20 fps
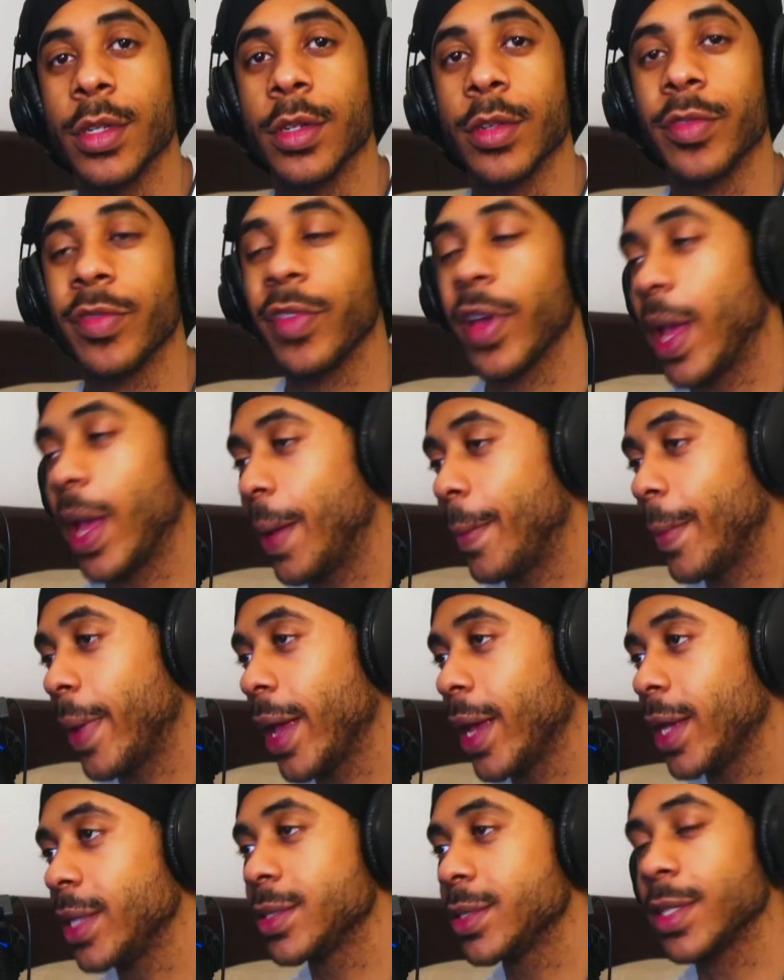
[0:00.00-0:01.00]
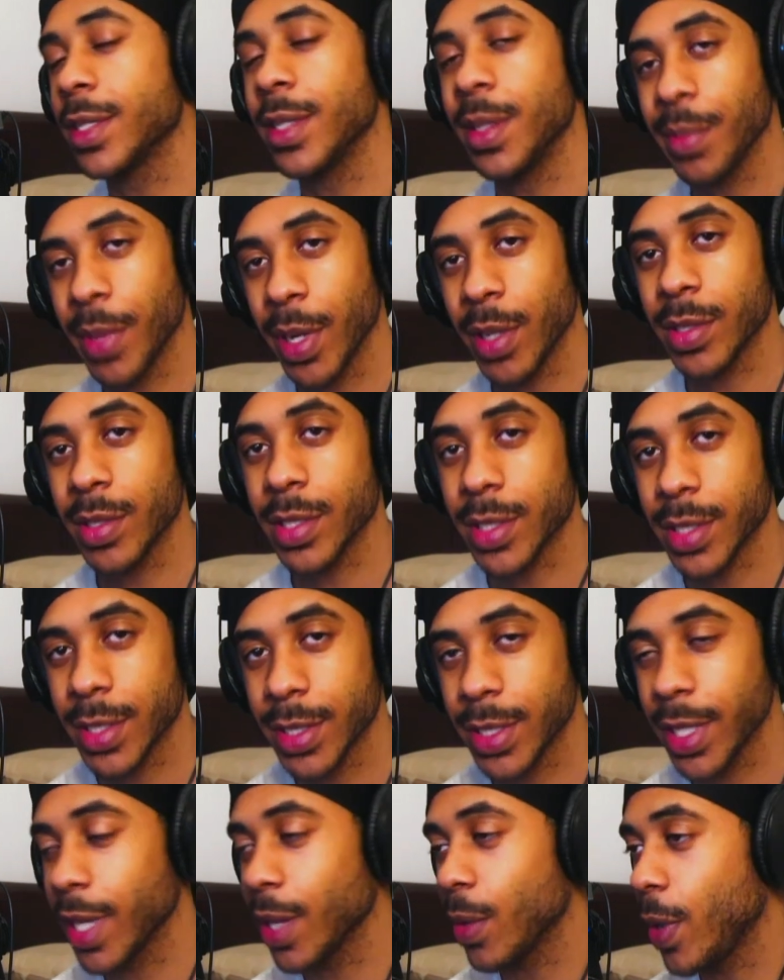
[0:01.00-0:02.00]
Fam asking about the
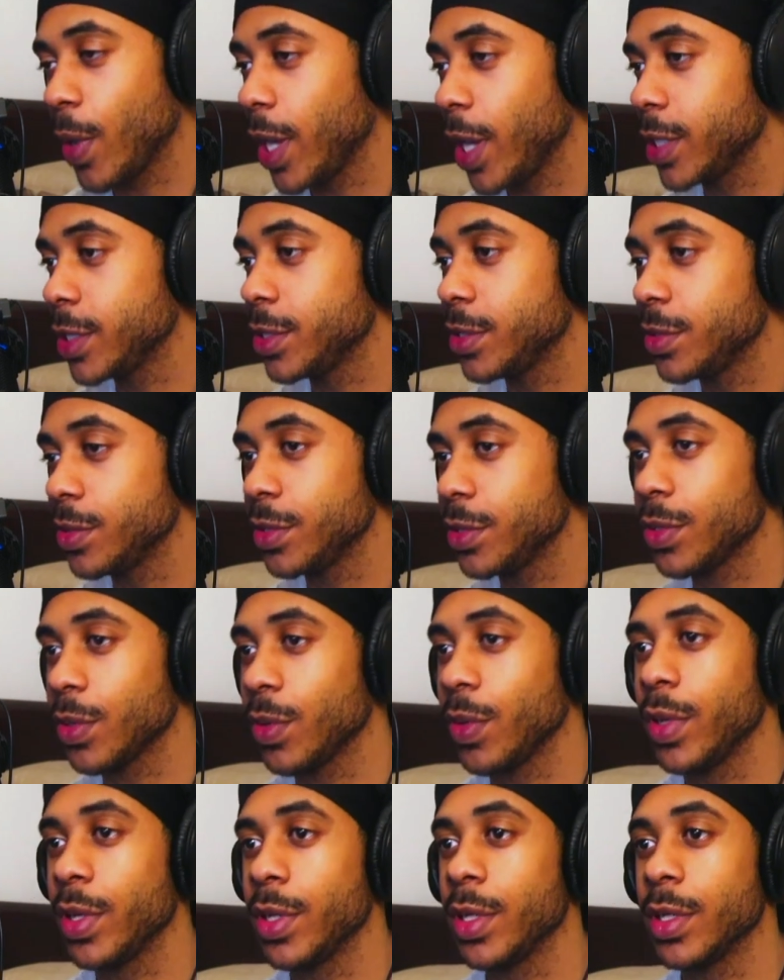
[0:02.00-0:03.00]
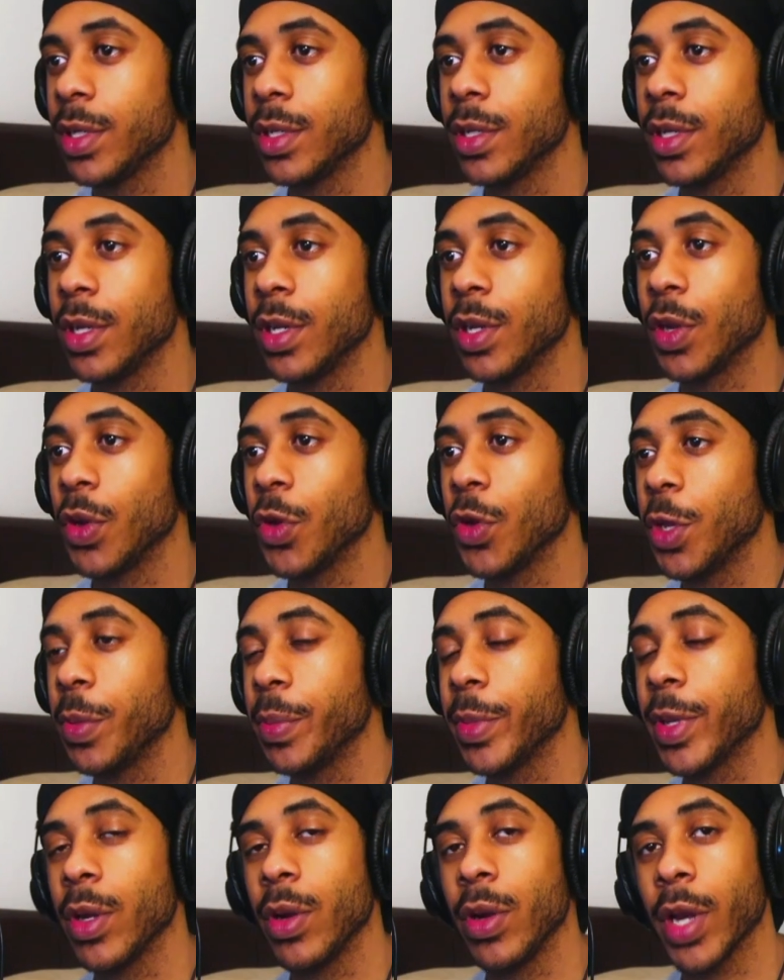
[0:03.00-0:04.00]
check. Why is you showing the
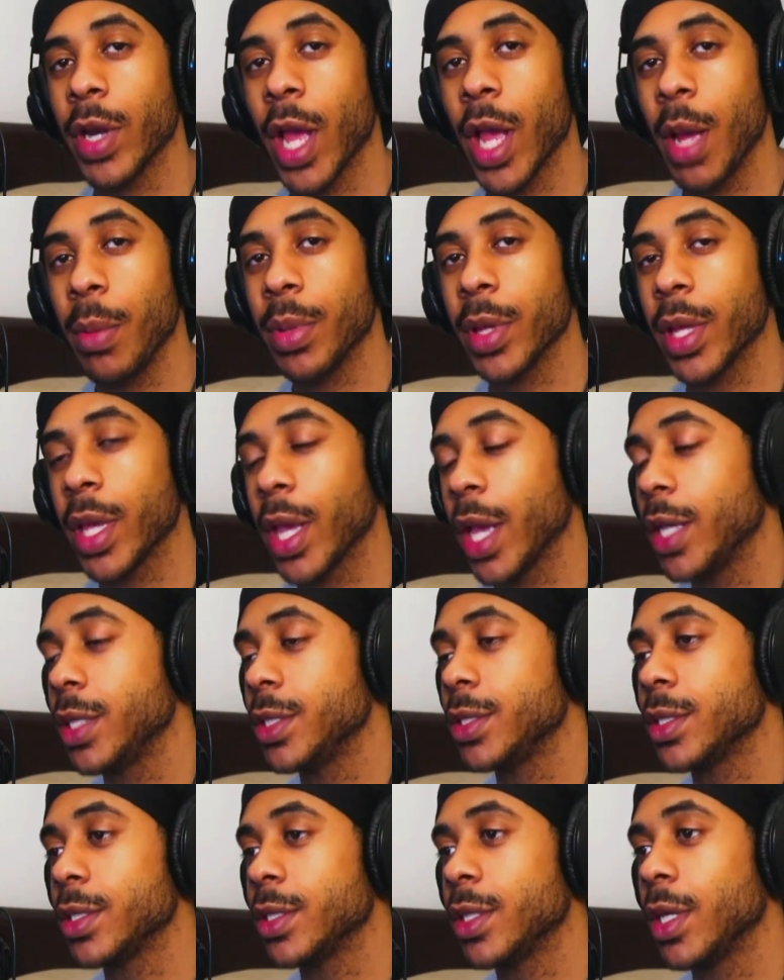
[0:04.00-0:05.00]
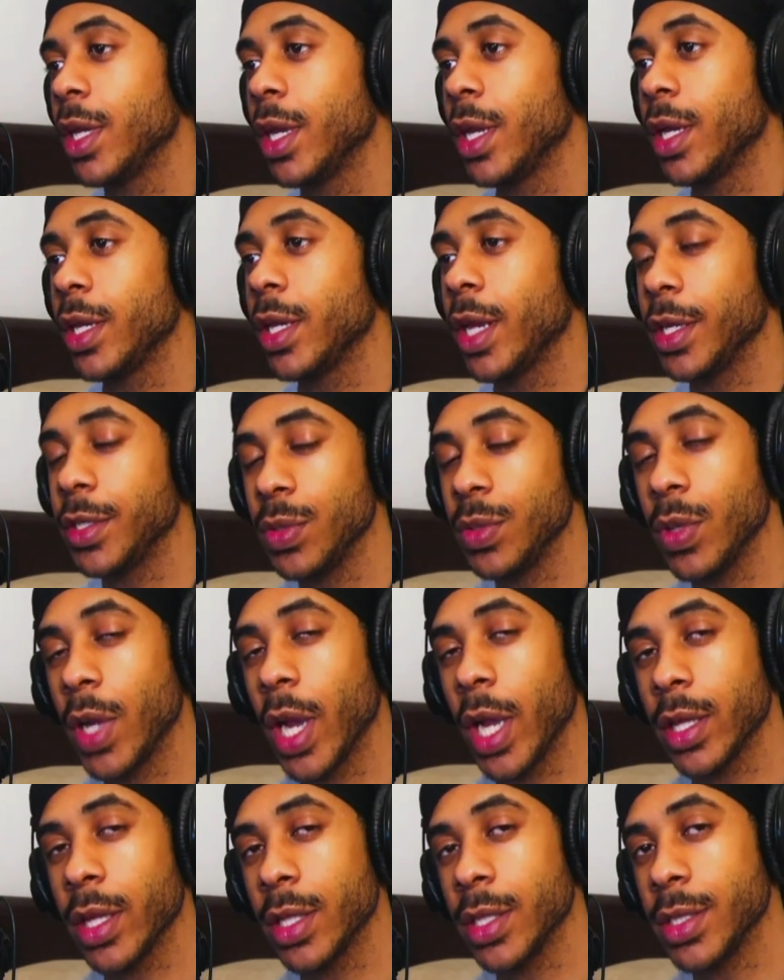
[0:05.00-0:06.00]
agreement or the application that you
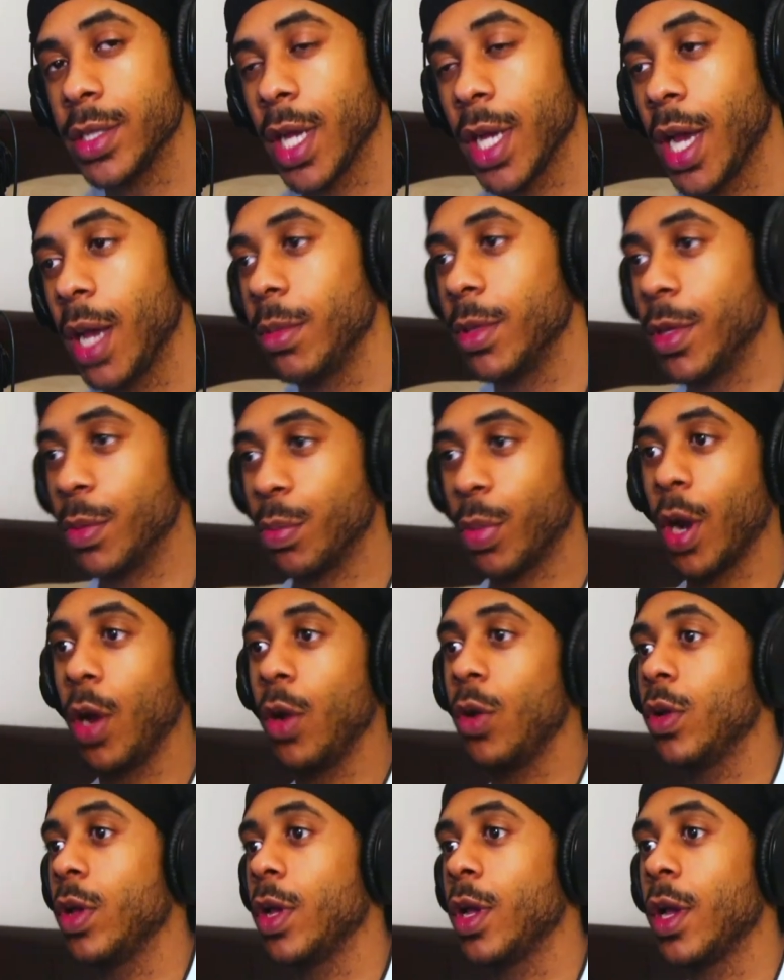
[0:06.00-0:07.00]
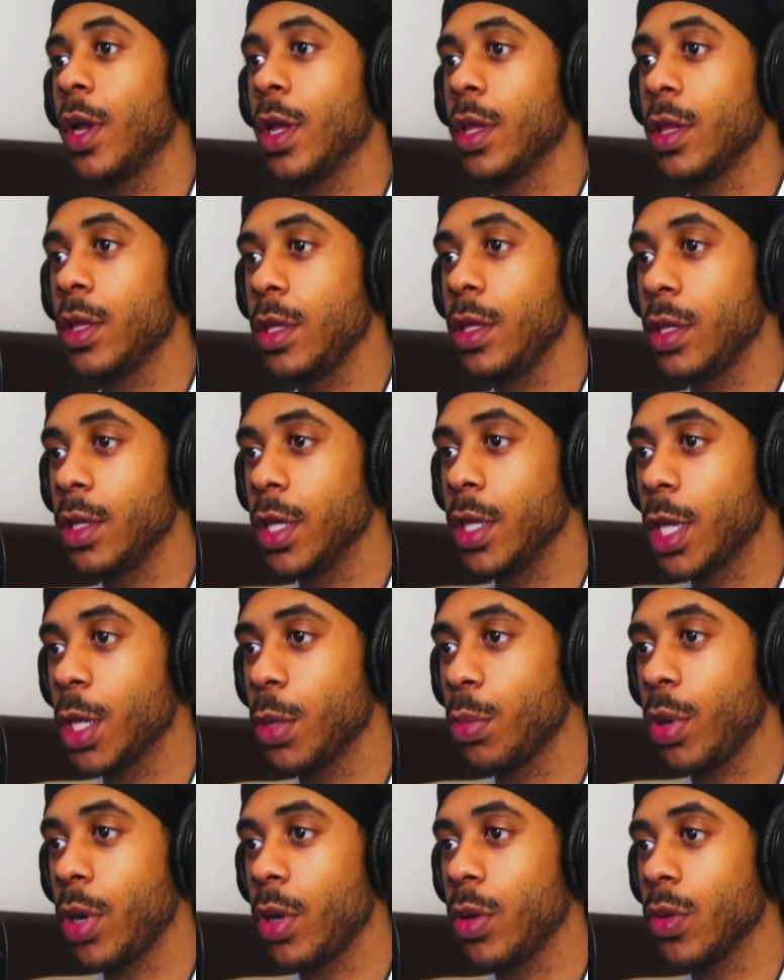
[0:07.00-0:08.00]
got the job? Look, bro. Look, look
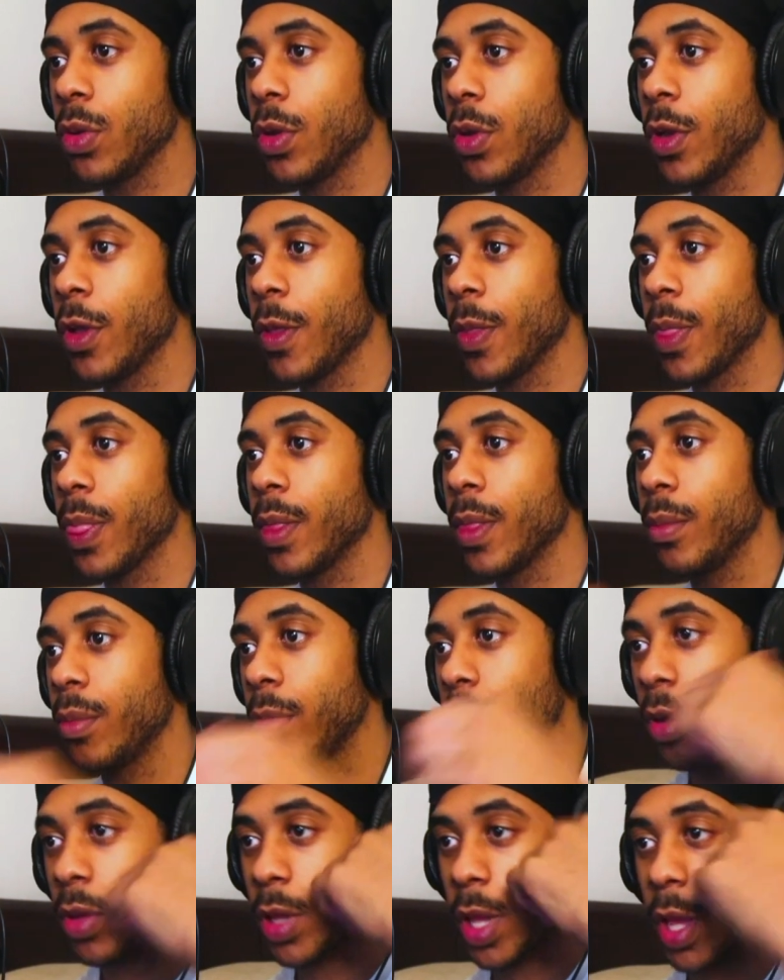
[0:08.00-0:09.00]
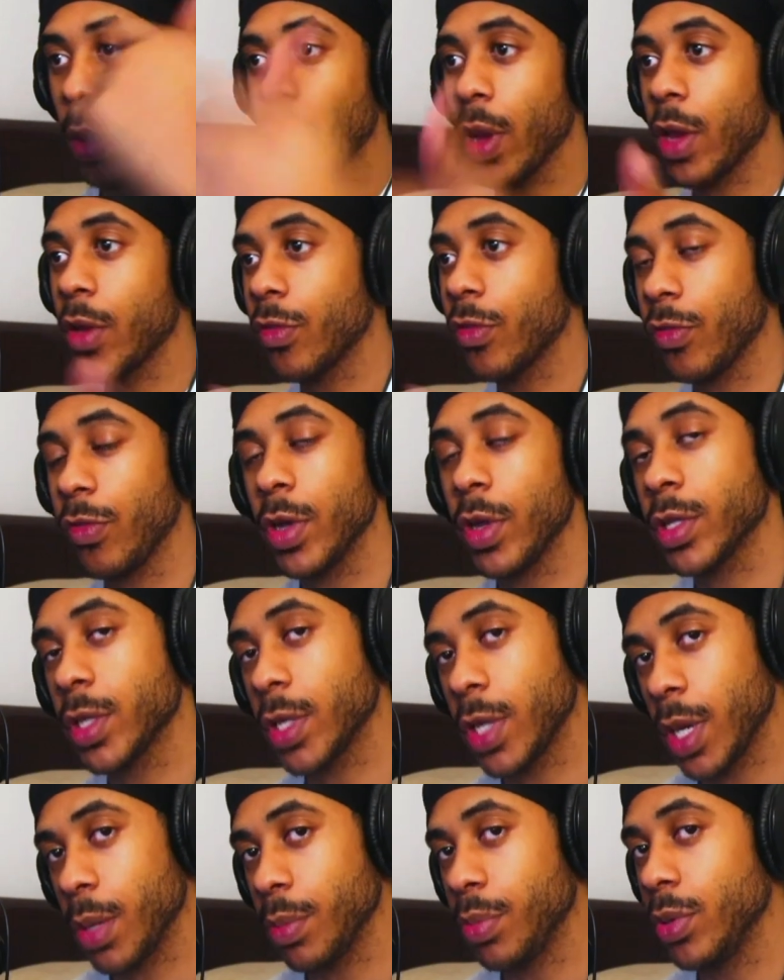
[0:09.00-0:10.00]
at bro. Bro, like, why the fuck
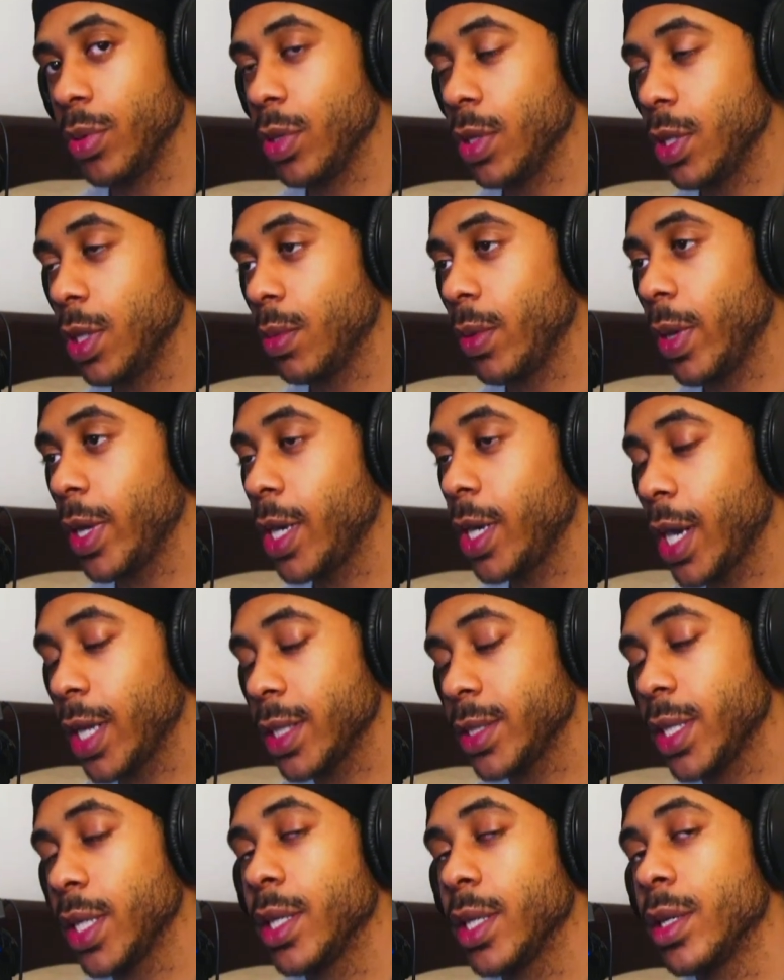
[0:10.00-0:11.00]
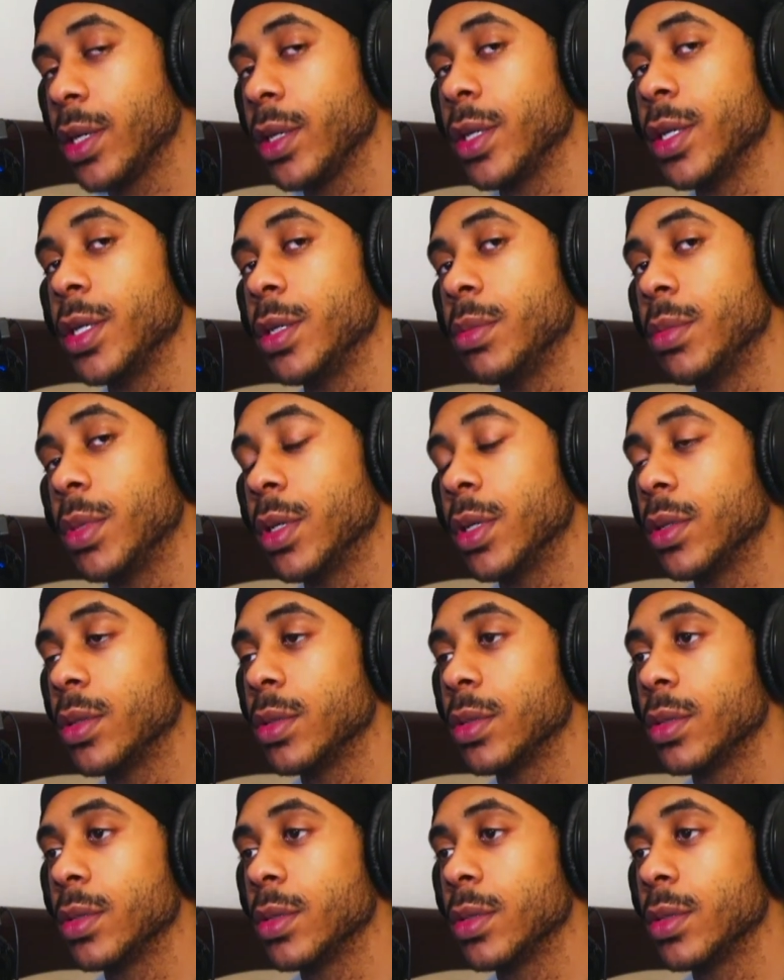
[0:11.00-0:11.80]
did I pull up? Why did I take her here, bro?